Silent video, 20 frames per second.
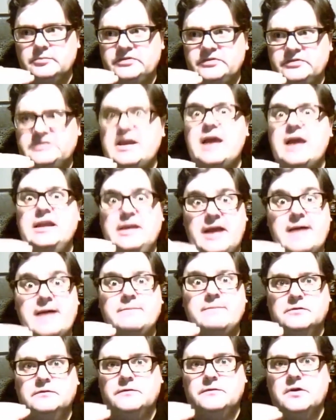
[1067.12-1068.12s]
standing
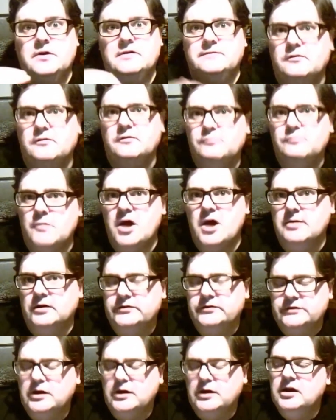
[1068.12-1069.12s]
up of
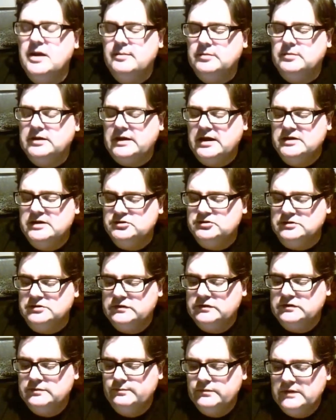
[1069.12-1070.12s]
mobile-style
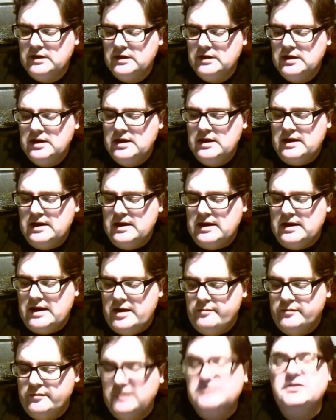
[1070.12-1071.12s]
applications.
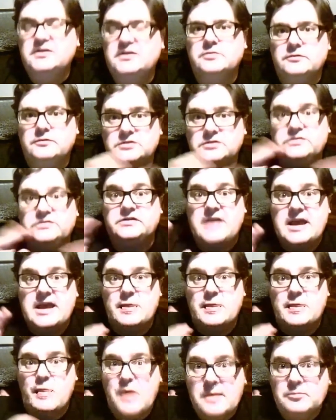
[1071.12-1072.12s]
In terms of just
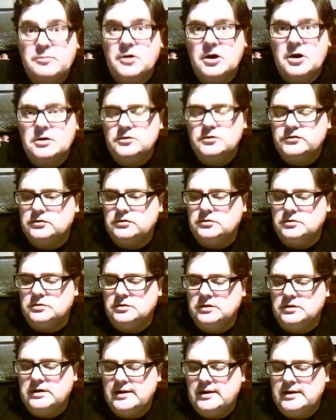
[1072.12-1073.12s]
standard web roles
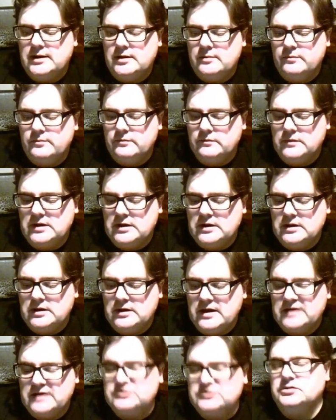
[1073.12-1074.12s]
or
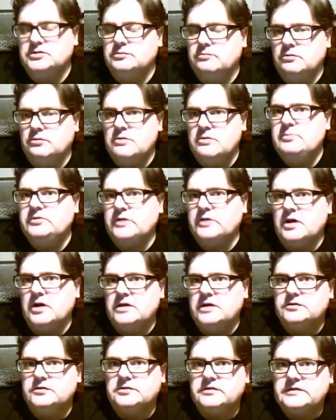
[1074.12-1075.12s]
Azure website
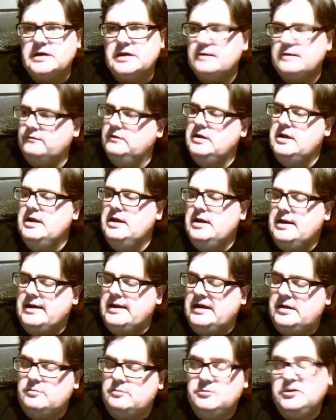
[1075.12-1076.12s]
sort of stuff,
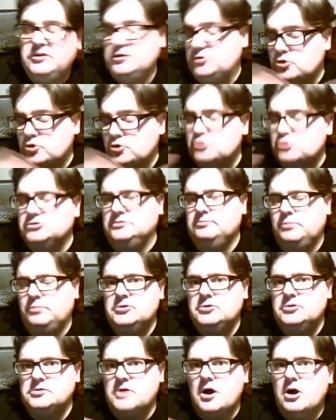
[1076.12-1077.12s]
you could
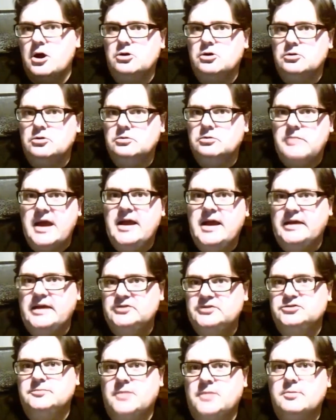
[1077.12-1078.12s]
build a whole
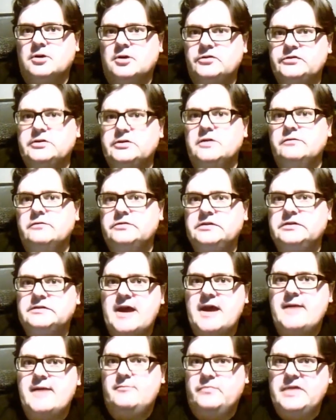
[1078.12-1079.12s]
Azure Mobile Services
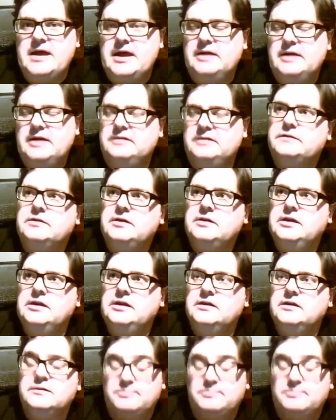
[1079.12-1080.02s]
app that is